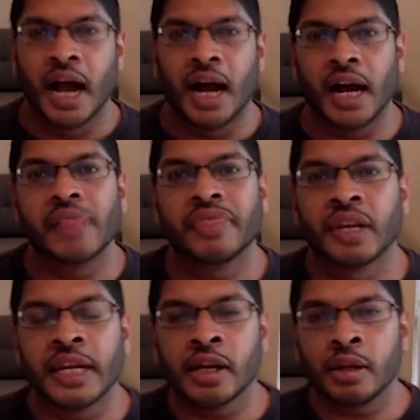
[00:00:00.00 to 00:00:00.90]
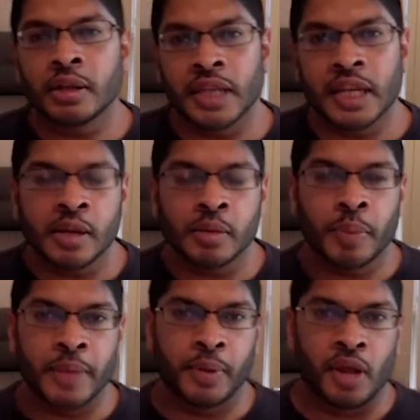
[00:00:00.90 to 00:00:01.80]
The little
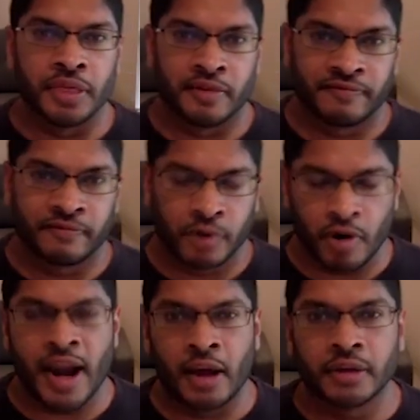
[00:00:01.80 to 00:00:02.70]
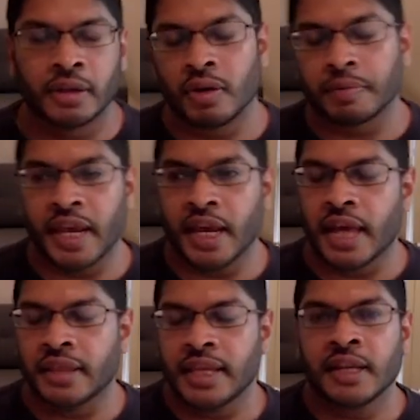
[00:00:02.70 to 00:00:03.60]
people on the ground, look, man,
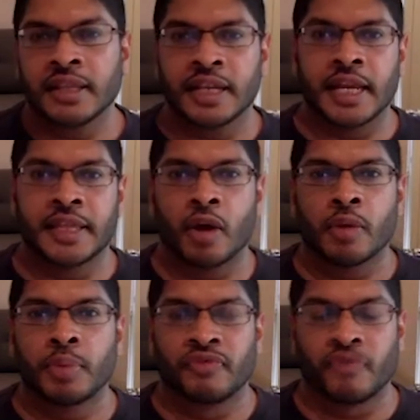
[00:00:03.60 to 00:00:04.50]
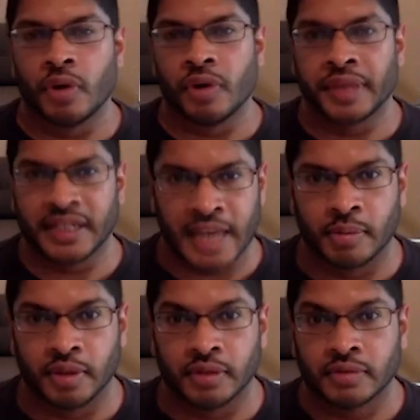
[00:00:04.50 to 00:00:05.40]
at the end of the day, they got to put food on their
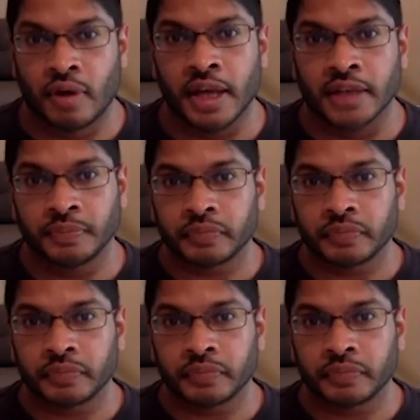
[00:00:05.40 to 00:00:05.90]
table, right?